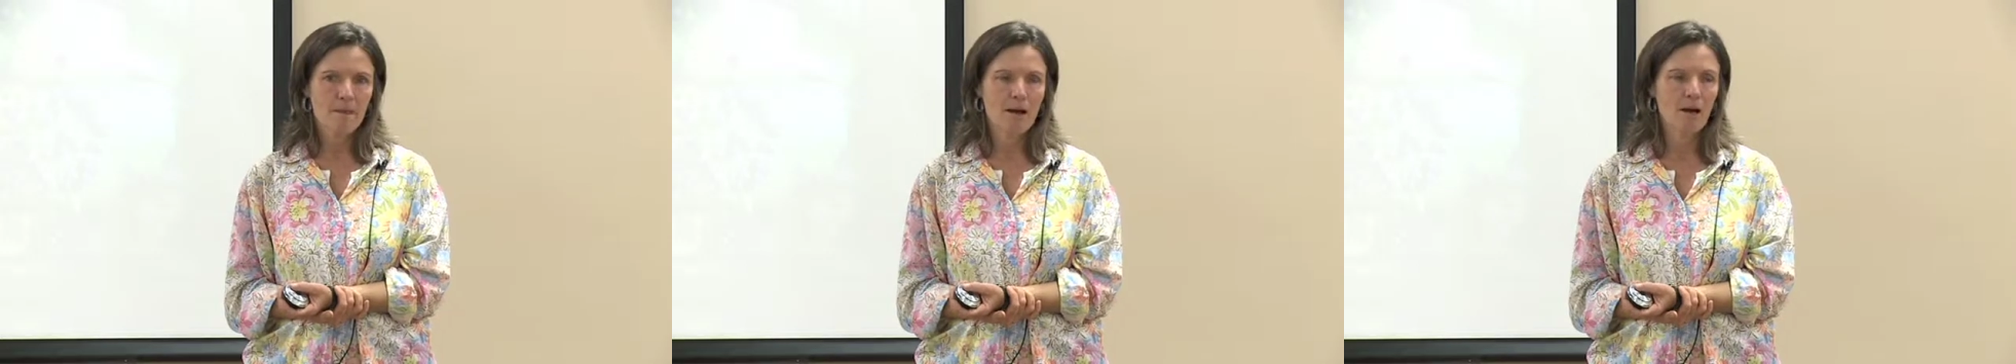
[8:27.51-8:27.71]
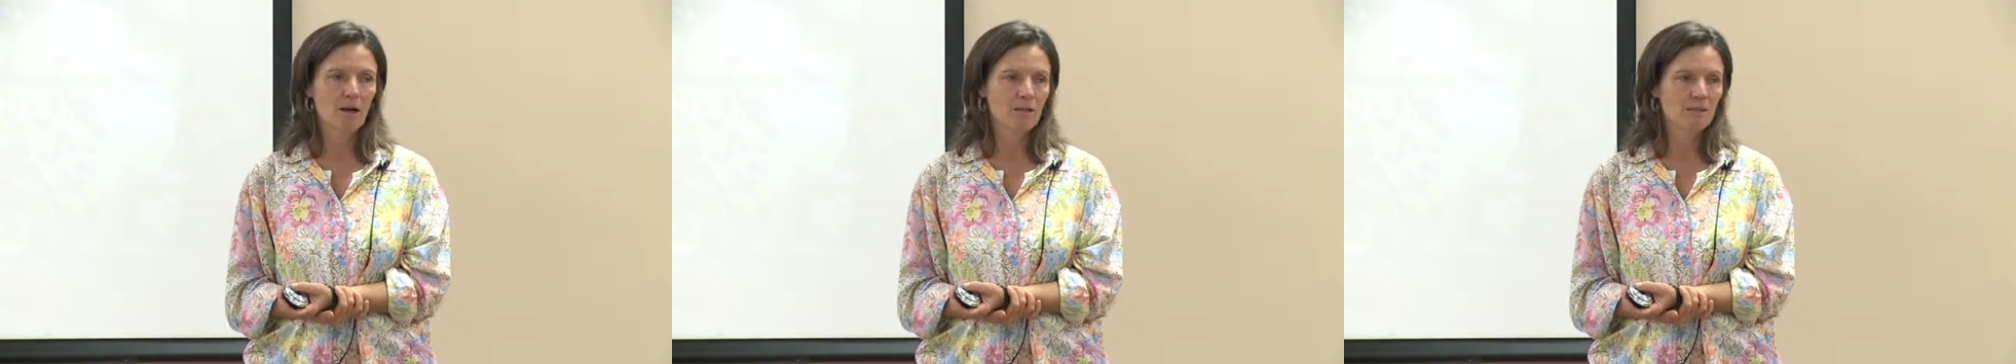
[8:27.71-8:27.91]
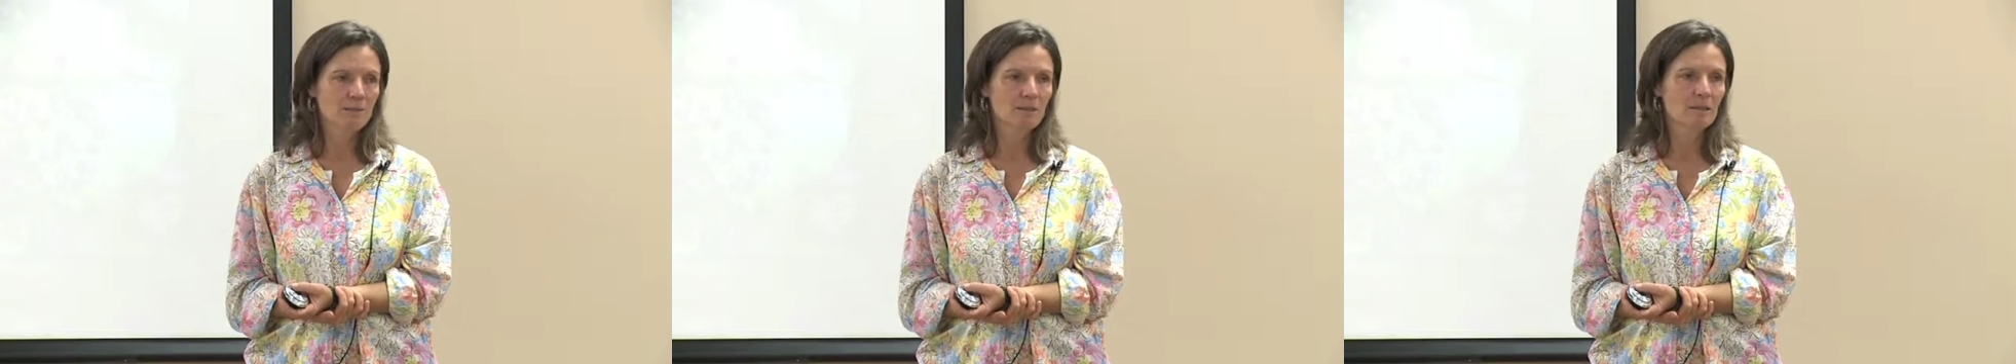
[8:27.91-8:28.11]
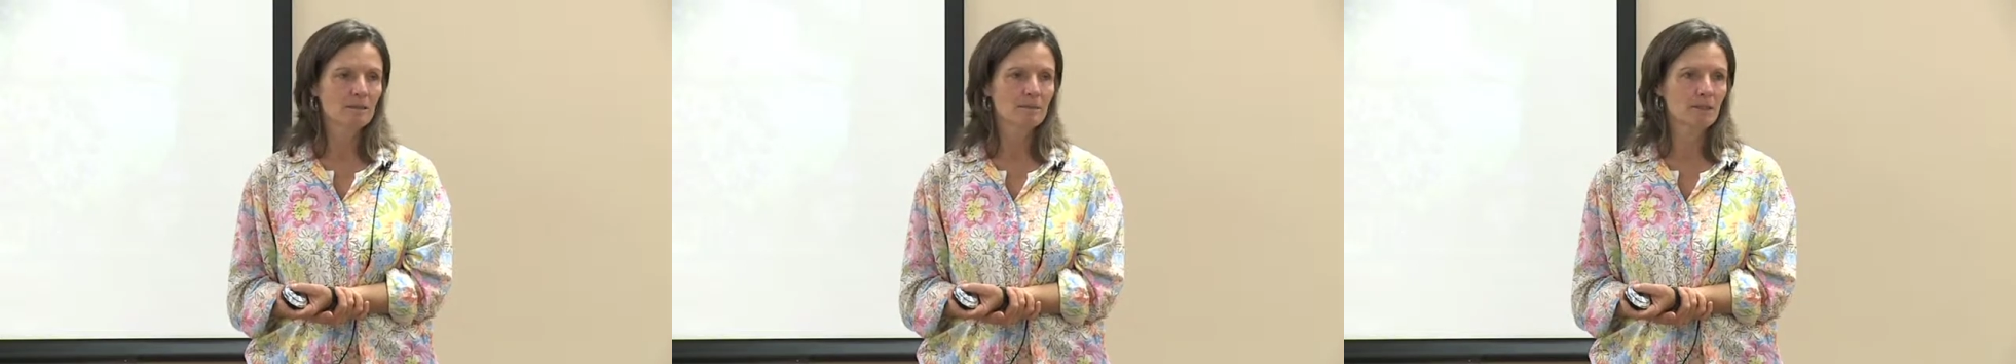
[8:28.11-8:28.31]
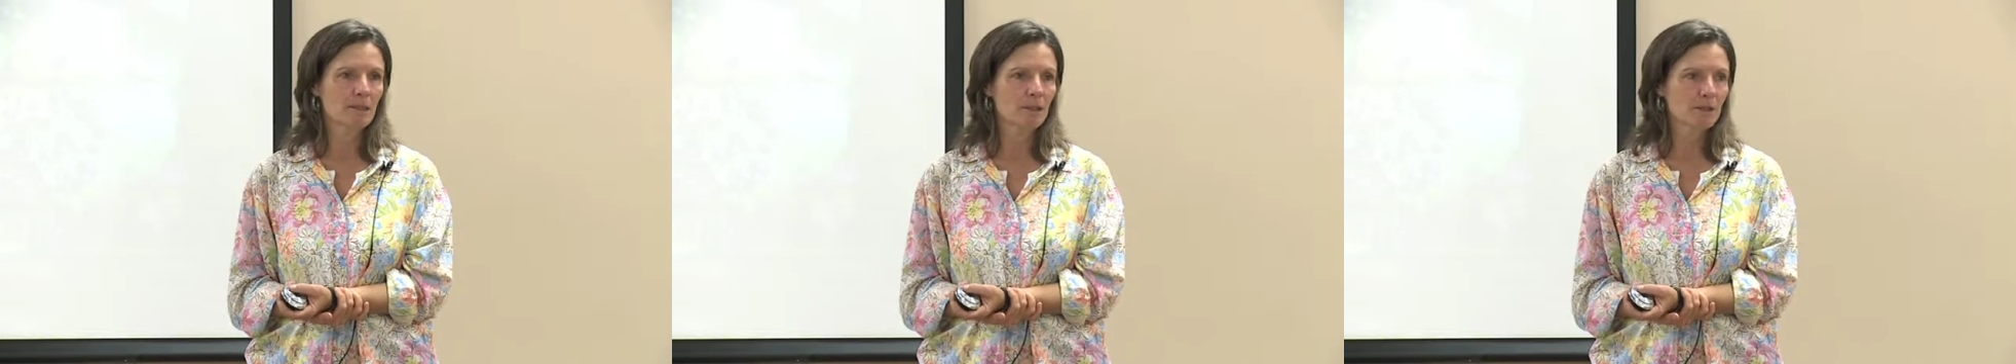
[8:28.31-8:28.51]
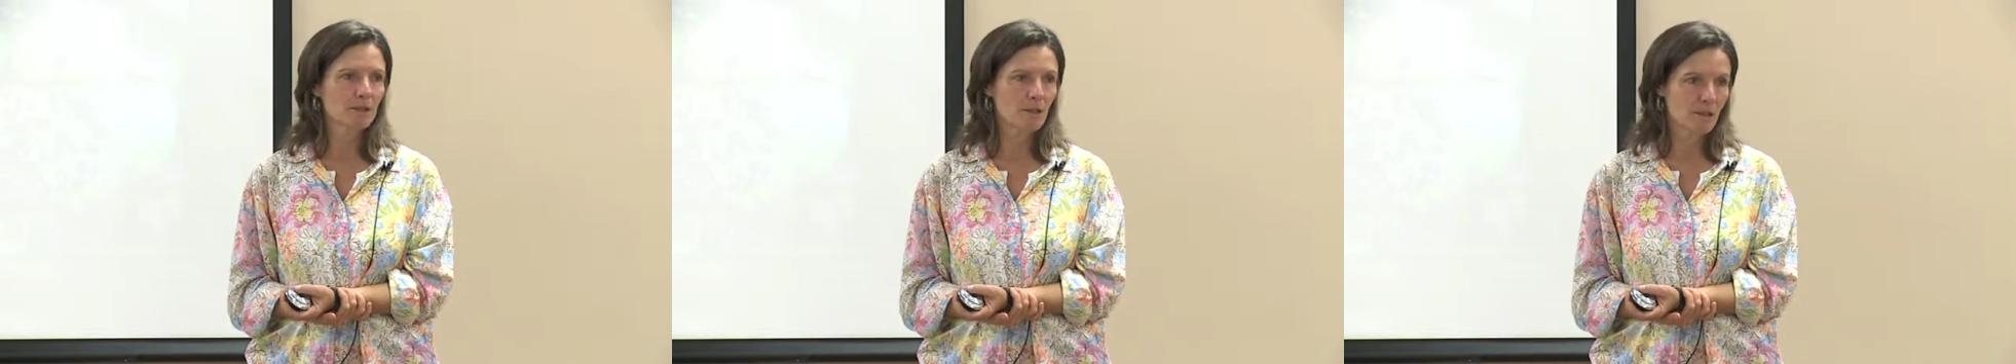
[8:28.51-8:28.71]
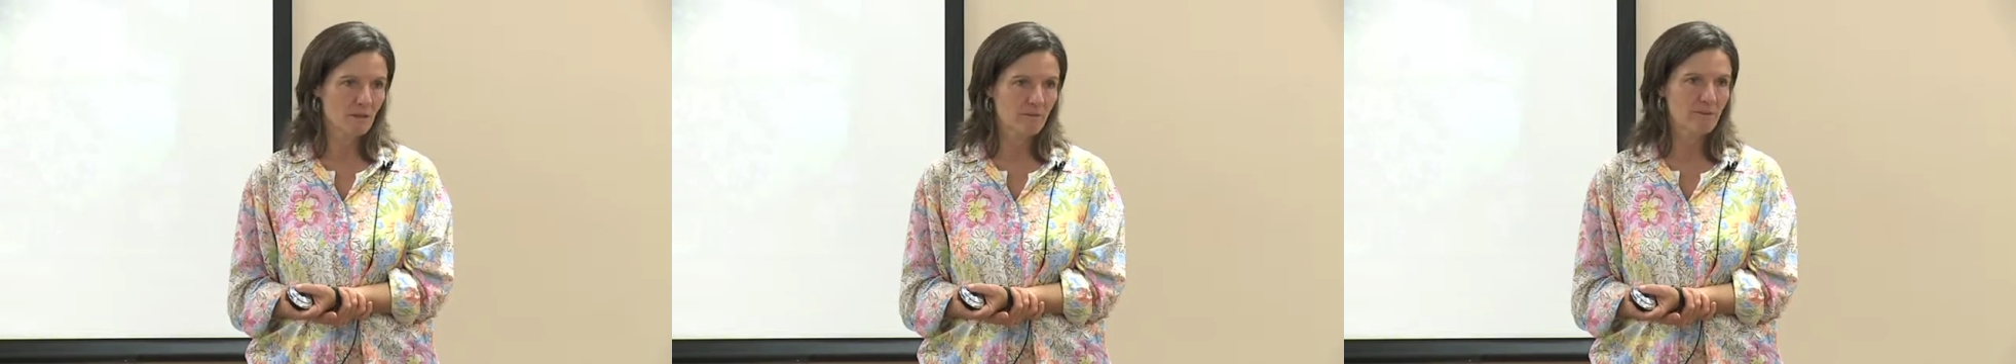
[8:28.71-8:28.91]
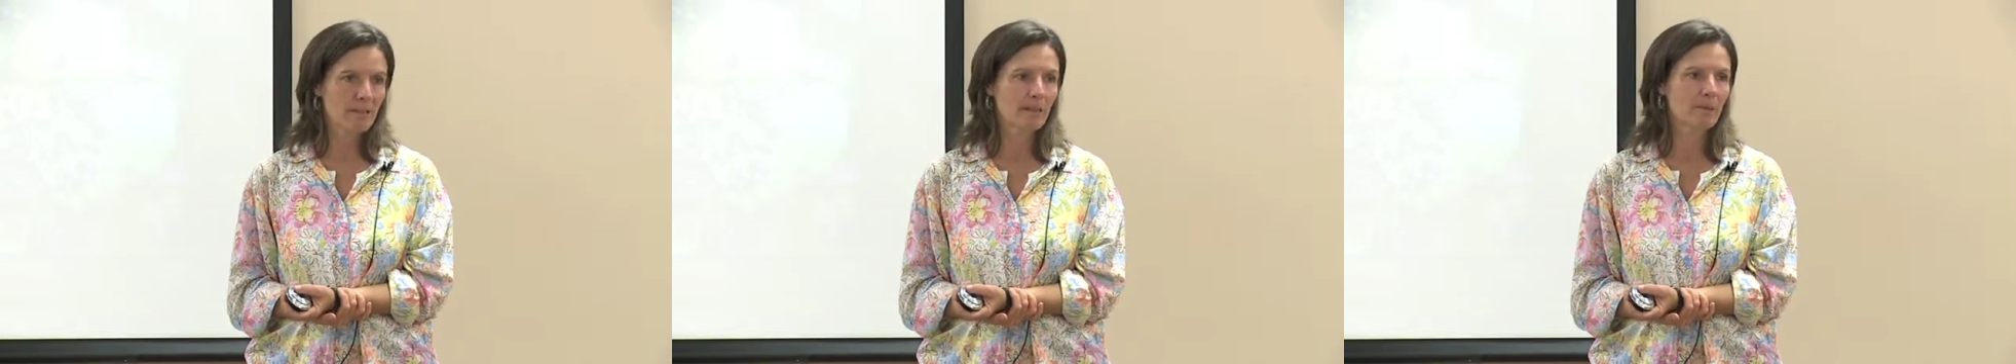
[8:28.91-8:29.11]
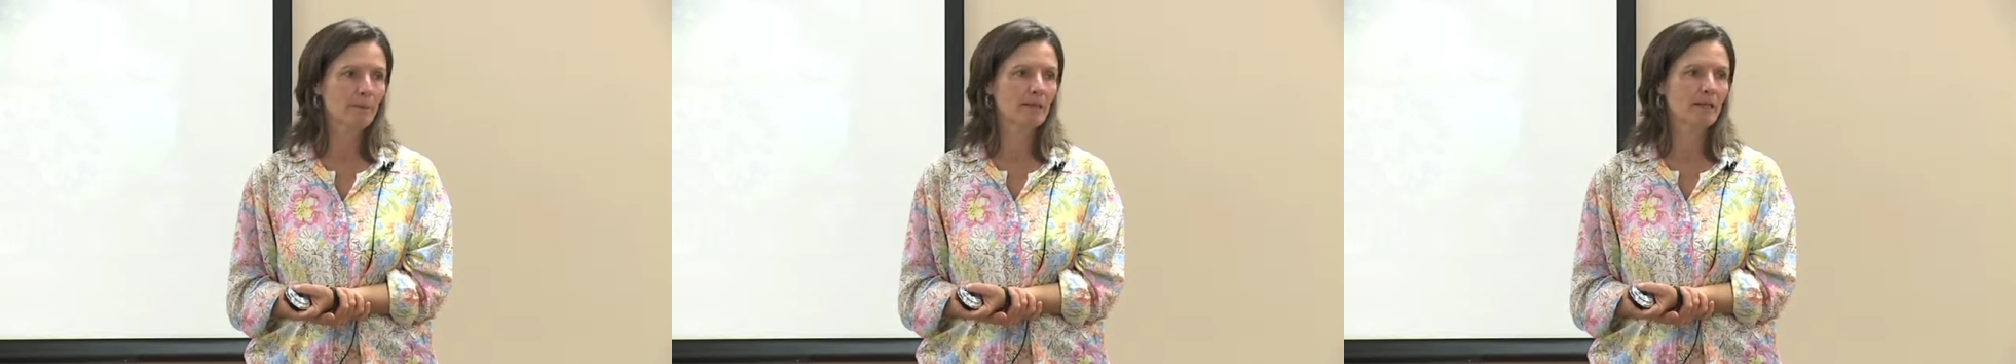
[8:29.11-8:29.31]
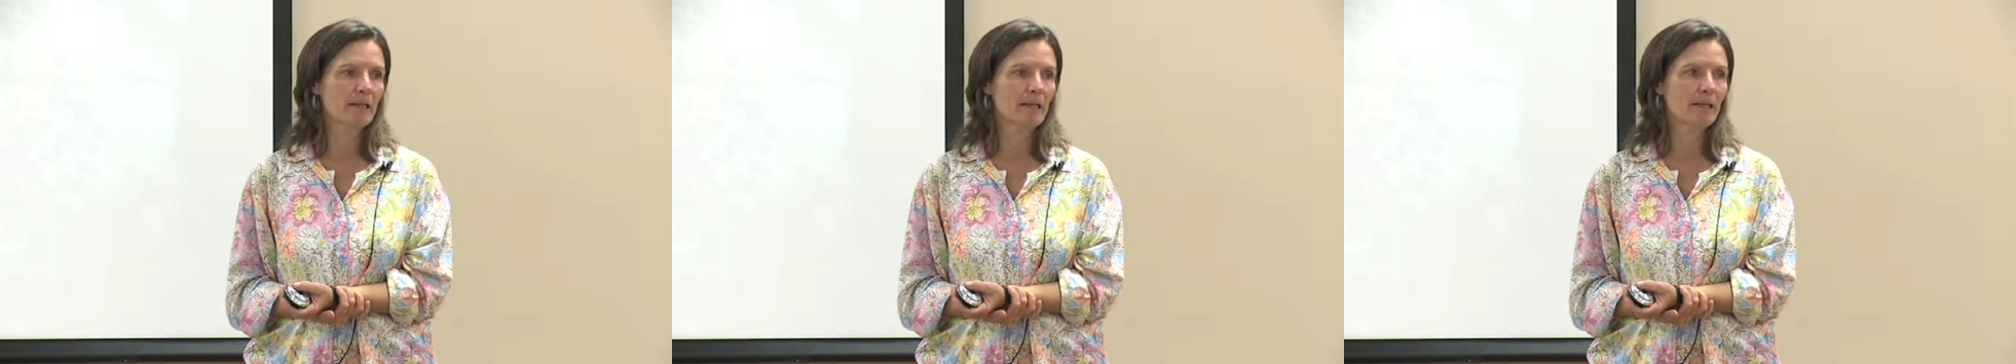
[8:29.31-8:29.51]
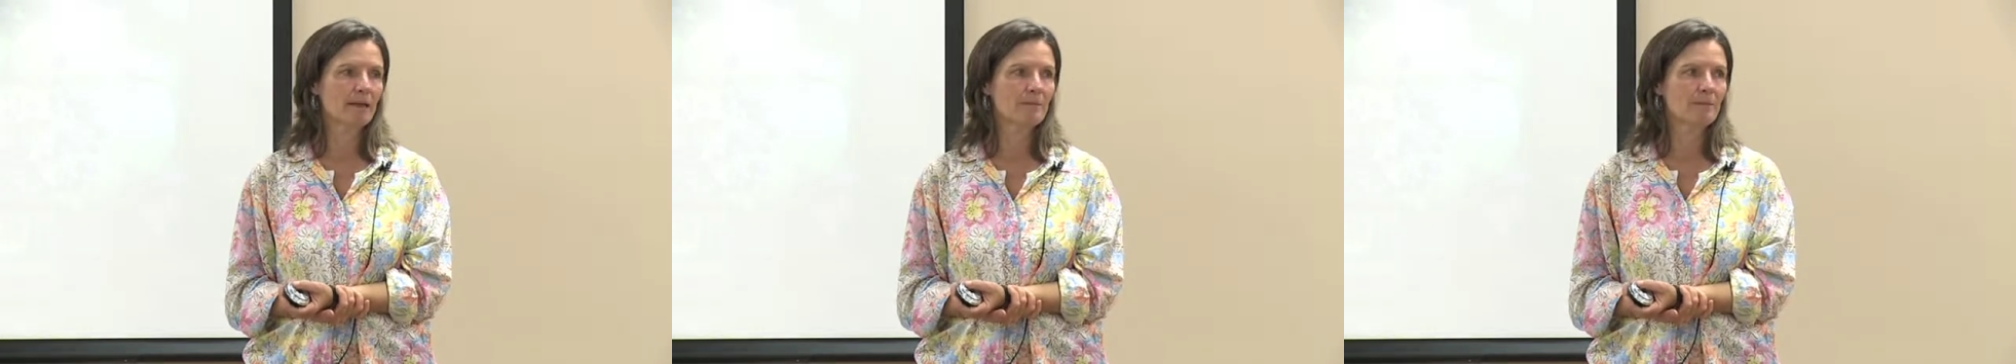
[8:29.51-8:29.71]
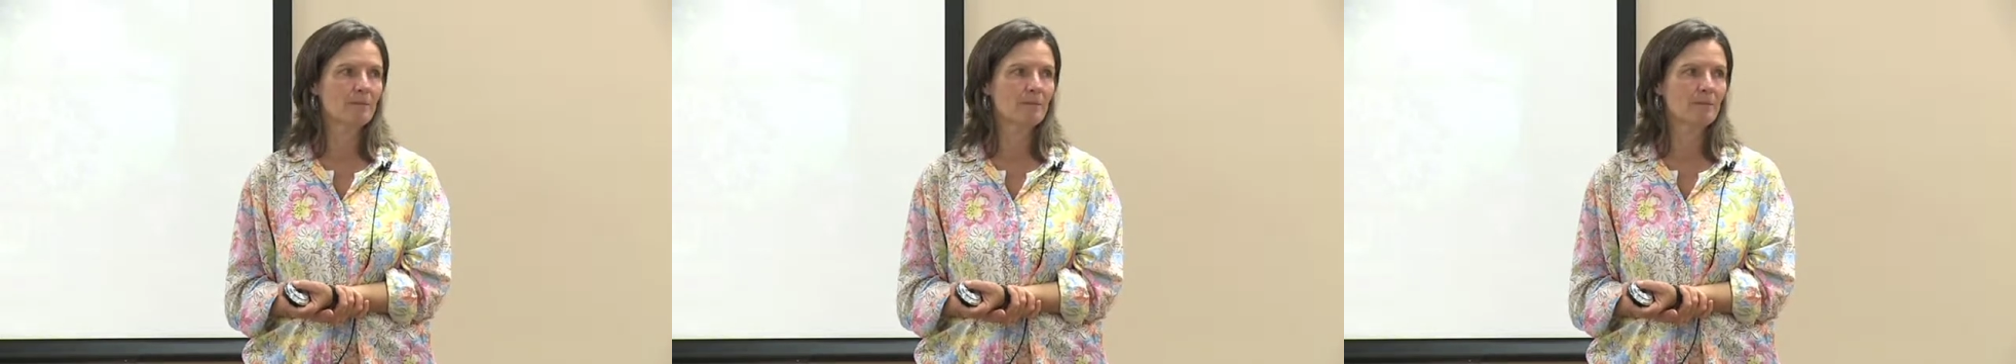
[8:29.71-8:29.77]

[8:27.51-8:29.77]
All of them are very pretty.